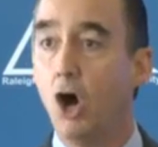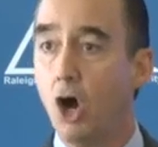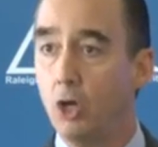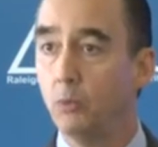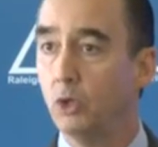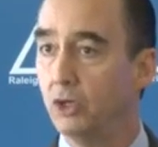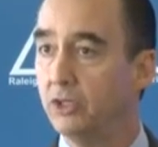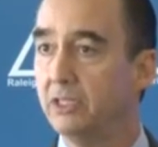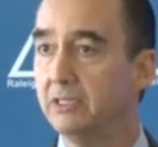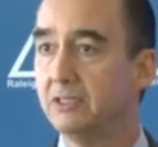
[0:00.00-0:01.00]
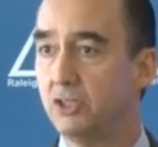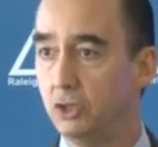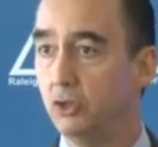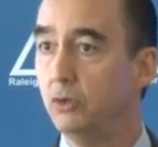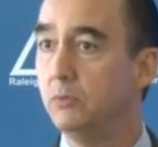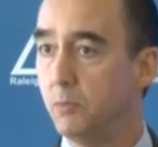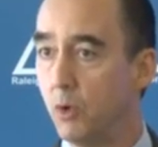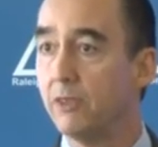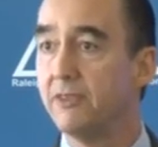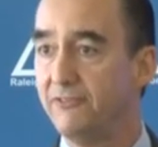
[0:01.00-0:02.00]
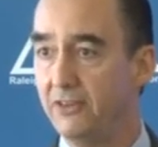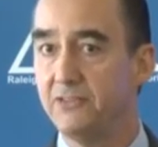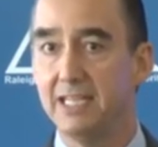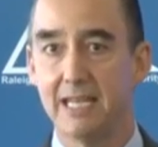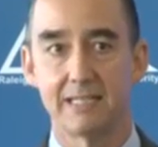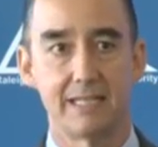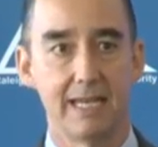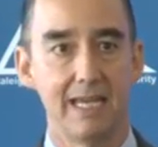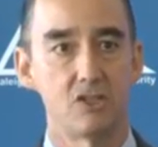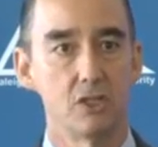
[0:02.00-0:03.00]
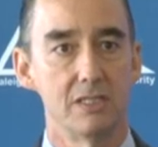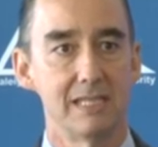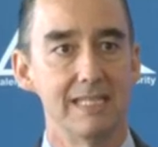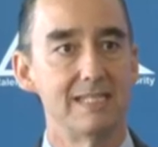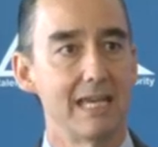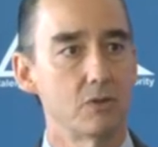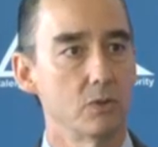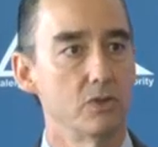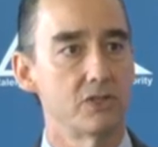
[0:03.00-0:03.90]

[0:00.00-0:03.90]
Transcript: Onward to more than 50 destinations in Central,